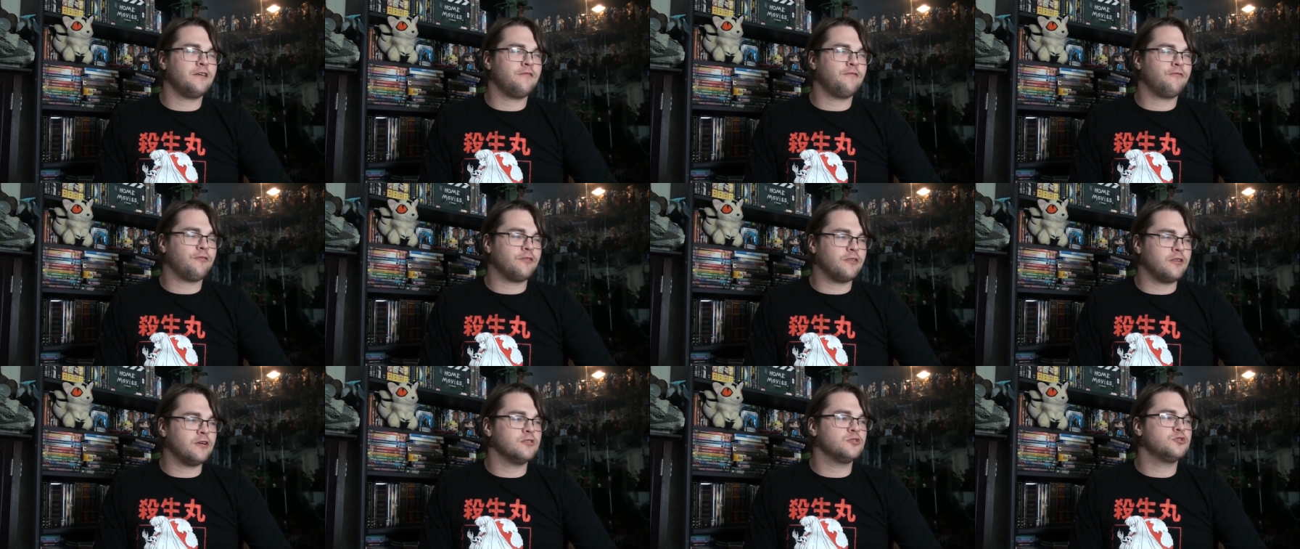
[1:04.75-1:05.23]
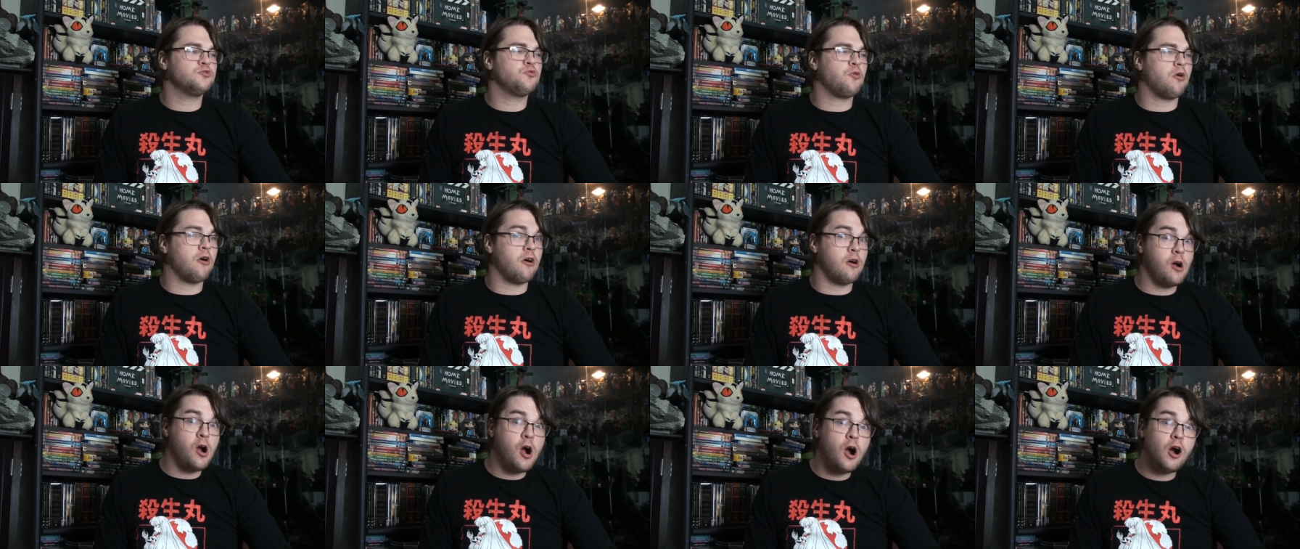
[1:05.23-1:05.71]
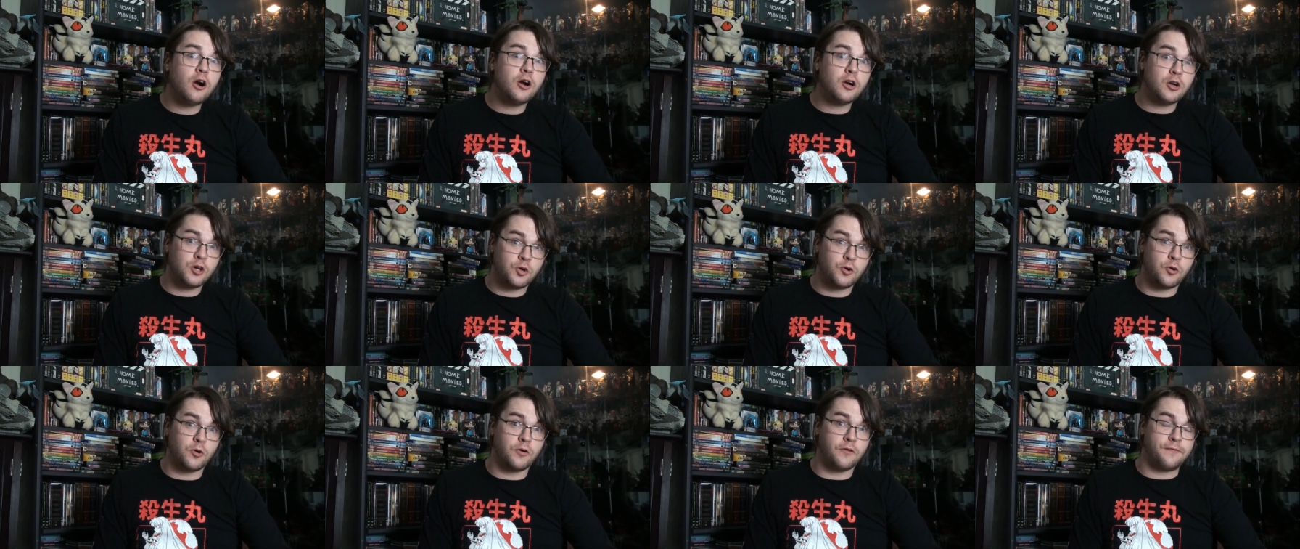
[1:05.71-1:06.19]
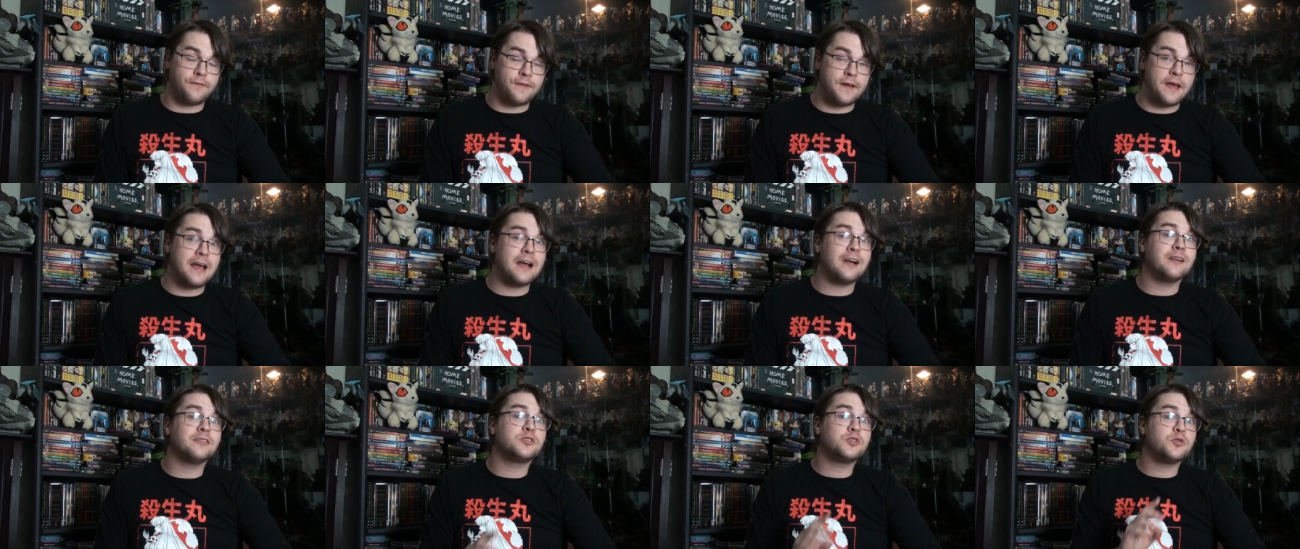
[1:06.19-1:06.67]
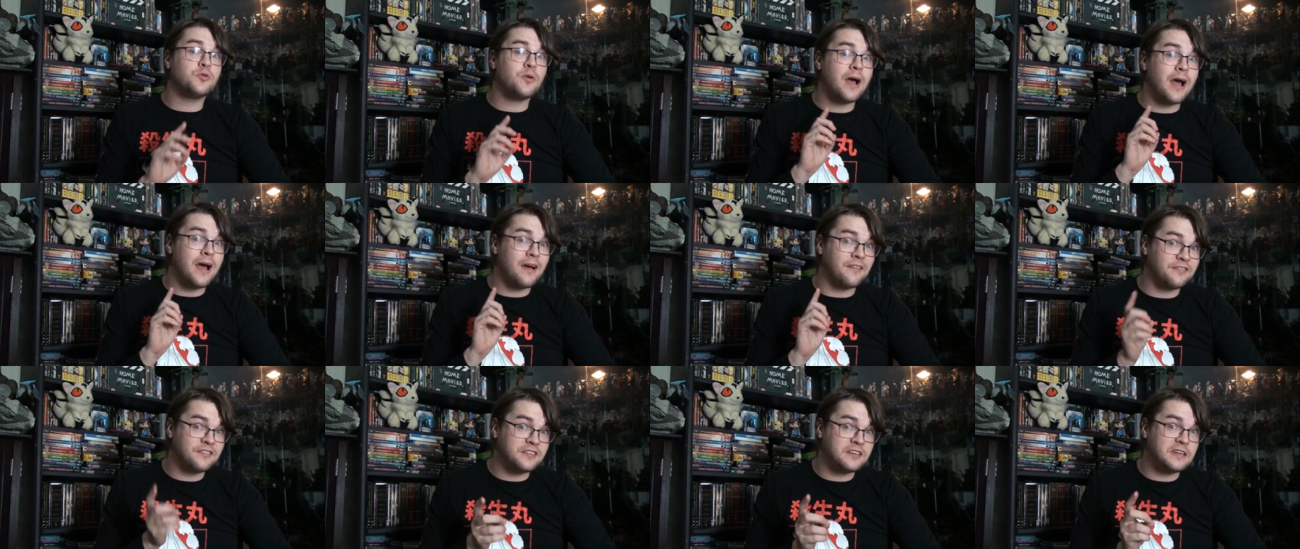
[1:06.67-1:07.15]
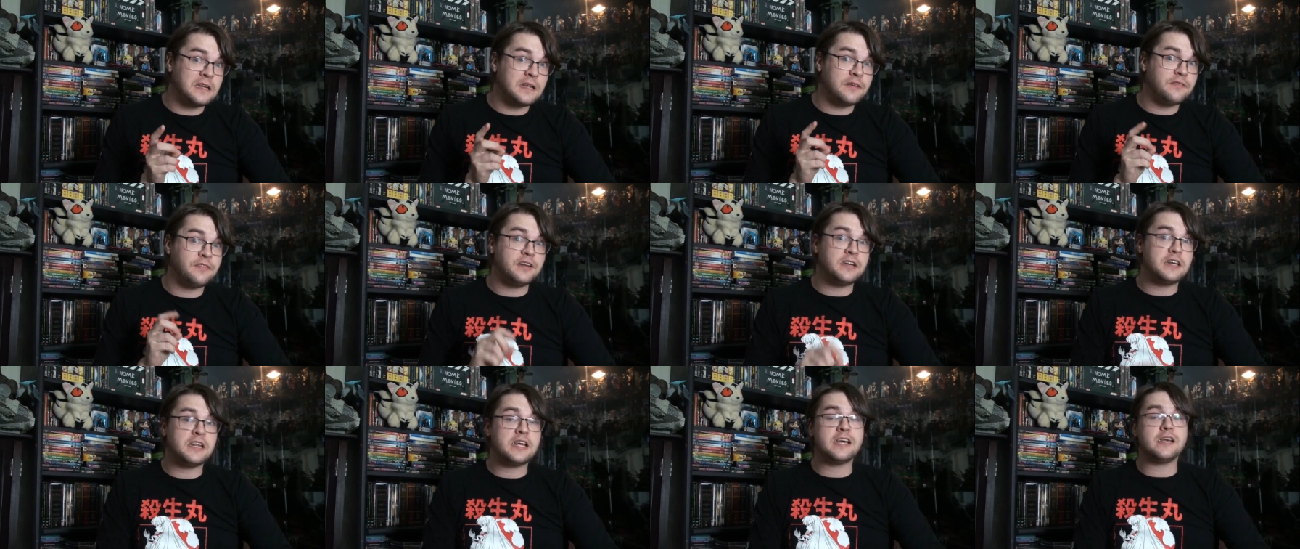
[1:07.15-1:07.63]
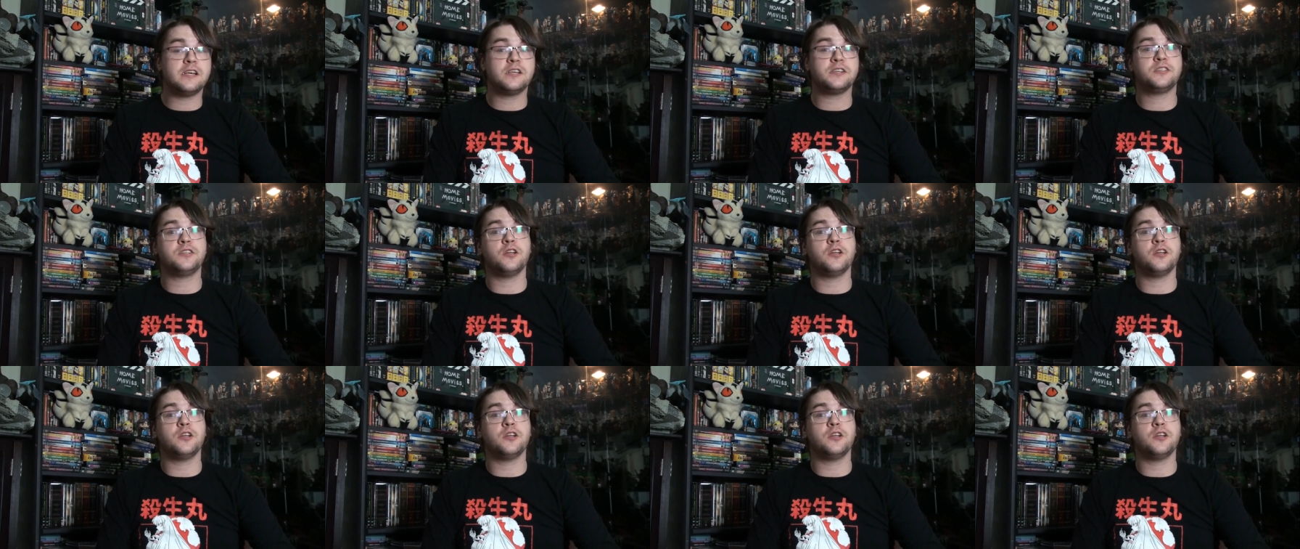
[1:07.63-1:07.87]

for those who are hardcore fans who have the DVDs,